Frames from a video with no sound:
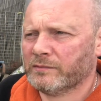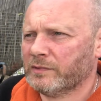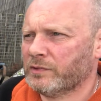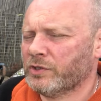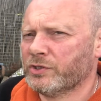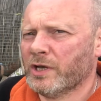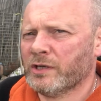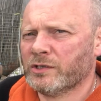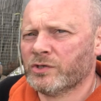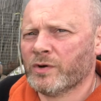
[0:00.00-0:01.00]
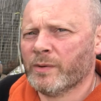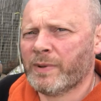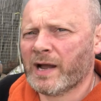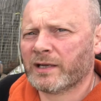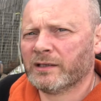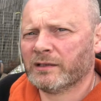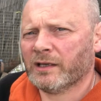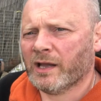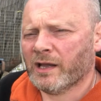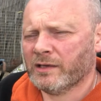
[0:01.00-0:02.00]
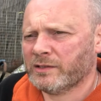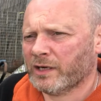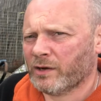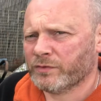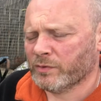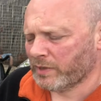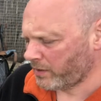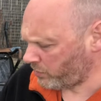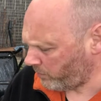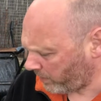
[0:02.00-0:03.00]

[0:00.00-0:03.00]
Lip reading: just to trim it back and take off some of that summer